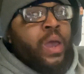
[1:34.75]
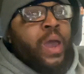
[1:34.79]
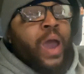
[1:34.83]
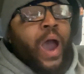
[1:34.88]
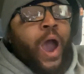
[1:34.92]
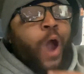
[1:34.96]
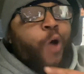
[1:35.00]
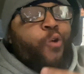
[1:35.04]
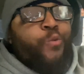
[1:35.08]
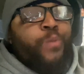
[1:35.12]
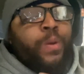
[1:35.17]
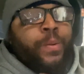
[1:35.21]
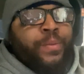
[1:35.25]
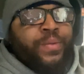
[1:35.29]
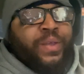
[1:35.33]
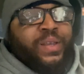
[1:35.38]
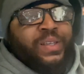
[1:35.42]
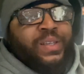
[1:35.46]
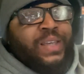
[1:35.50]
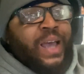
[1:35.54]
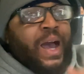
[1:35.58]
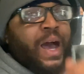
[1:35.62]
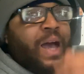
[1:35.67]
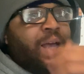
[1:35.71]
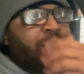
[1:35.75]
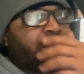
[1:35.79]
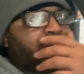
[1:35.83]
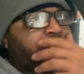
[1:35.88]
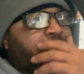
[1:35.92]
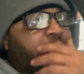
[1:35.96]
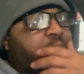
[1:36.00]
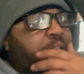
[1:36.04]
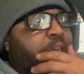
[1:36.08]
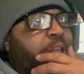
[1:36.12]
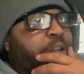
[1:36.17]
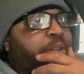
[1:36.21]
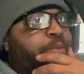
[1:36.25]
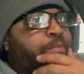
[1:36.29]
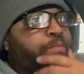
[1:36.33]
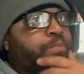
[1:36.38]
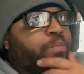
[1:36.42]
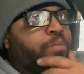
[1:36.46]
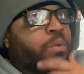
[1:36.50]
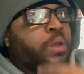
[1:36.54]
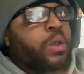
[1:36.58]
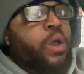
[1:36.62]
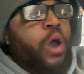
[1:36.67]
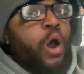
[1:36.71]
I remember this guy saying
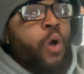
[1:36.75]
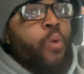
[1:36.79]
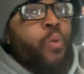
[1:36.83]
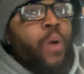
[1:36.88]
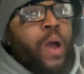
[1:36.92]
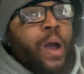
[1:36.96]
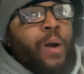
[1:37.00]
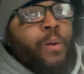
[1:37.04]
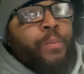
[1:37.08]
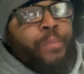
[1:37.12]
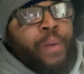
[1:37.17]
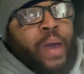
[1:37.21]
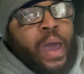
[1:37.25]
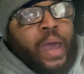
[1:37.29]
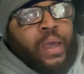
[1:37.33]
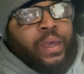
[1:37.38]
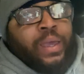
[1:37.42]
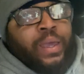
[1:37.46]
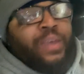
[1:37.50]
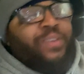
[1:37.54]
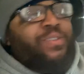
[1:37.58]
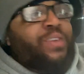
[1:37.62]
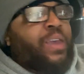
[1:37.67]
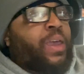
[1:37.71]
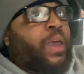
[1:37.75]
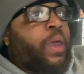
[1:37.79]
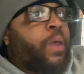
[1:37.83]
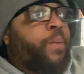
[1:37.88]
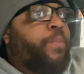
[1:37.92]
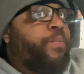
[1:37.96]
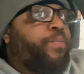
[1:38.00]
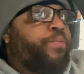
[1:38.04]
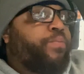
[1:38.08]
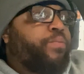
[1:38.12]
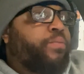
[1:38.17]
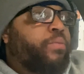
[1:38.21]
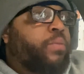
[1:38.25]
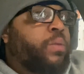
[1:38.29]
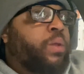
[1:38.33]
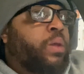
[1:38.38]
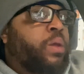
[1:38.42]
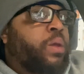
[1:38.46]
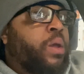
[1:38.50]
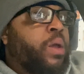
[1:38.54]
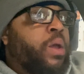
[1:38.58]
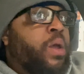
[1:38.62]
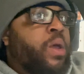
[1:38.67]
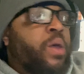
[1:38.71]
a while back, he said,
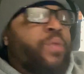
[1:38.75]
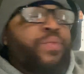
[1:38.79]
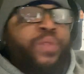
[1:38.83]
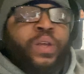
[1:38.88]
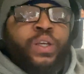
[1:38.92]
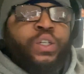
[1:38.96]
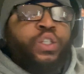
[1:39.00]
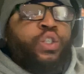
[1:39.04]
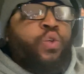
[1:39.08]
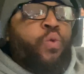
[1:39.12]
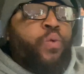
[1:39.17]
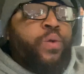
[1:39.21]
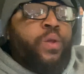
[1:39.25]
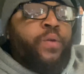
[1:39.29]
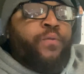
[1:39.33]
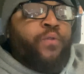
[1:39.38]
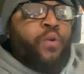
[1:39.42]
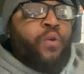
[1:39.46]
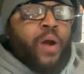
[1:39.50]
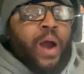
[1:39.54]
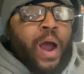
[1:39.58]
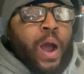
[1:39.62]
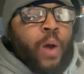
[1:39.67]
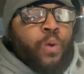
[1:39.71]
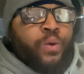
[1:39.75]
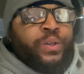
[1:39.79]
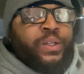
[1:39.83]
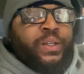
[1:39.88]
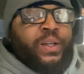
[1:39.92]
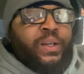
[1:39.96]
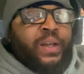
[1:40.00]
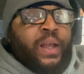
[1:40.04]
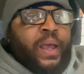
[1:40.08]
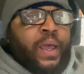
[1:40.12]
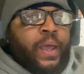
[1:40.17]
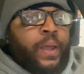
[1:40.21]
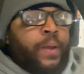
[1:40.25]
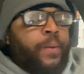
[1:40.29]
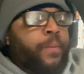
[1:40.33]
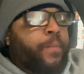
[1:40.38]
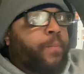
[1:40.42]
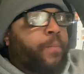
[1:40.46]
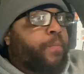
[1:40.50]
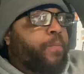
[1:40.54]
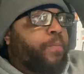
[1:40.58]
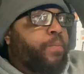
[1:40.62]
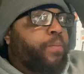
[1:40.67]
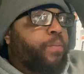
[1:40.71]
There's 24 hours in a day.
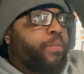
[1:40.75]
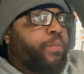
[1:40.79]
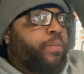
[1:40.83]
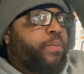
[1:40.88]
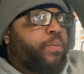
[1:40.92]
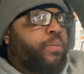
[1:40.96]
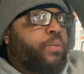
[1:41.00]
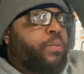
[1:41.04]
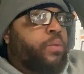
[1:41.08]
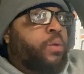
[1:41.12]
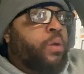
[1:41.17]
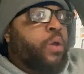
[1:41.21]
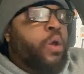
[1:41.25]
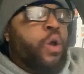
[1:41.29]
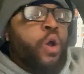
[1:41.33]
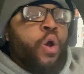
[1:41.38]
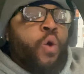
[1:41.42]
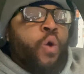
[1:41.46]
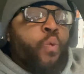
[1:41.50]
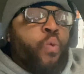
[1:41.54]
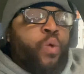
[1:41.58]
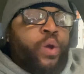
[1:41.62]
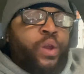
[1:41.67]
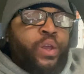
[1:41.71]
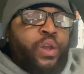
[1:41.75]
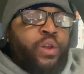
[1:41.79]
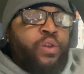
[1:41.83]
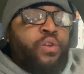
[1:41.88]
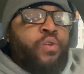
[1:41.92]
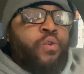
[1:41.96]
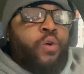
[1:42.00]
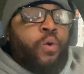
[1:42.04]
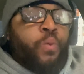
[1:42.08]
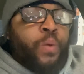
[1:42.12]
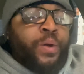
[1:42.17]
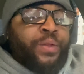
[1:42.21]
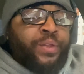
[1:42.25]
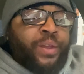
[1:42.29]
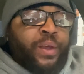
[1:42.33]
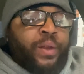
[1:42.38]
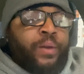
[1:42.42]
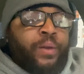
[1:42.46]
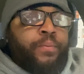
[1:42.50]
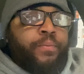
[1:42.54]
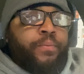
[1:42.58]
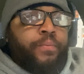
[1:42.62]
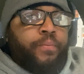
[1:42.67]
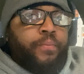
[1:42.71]
What are you doing with it?
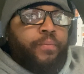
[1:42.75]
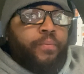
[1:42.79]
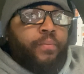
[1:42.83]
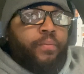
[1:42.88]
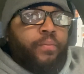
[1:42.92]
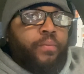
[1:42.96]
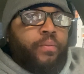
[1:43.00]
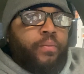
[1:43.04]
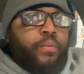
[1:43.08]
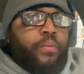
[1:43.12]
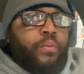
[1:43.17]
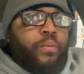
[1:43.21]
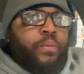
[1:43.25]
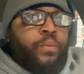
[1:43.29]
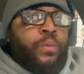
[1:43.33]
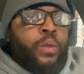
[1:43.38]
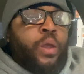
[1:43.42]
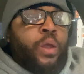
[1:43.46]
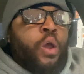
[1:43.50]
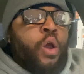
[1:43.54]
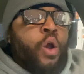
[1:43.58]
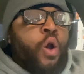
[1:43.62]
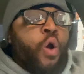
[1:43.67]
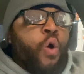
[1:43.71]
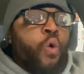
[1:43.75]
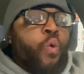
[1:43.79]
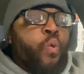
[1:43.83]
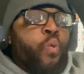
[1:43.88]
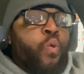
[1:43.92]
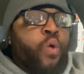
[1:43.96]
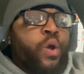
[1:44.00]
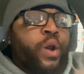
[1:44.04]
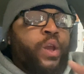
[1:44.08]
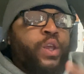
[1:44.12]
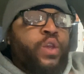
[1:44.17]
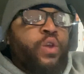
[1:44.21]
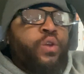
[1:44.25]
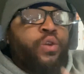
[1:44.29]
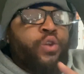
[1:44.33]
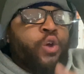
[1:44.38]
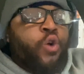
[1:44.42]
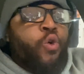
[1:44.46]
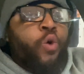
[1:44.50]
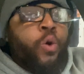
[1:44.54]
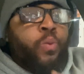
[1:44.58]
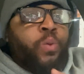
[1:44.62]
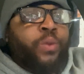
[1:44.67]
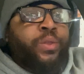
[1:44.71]
What are you
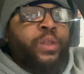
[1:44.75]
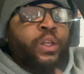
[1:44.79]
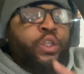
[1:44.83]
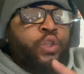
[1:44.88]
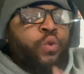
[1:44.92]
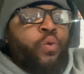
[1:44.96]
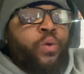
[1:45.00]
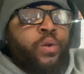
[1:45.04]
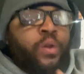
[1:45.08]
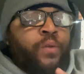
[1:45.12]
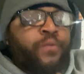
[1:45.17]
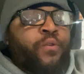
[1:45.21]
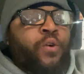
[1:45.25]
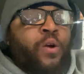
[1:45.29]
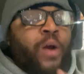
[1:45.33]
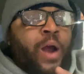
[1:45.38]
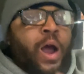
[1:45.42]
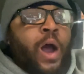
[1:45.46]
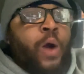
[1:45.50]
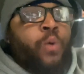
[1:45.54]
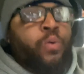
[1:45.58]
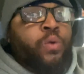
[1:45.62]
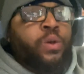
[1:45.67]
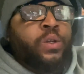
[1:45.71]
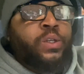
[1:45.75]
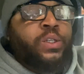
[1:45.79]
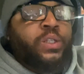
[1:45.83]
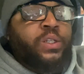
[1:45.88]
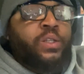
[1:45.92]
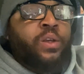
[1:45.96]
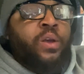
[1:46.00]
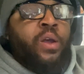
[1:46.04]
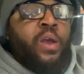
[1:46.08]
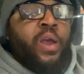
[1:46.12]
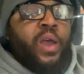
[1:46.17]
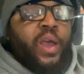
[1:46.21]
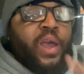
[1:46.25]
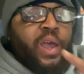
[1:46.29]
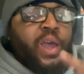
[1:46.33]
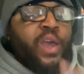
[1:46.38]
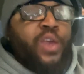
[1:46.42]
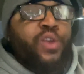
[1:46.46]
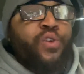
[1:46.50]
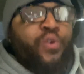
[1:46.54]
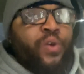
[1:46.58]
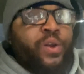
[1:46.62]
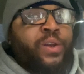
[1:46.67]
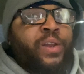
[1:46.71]
doing with the 24 hours in
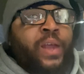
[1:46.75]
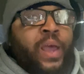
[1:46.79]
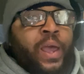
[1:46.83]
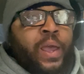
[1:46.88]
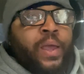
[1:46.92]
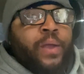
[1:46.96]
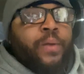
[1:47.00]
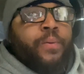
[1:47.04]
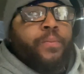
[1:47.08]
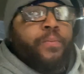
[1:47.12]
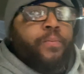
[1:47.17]
your day?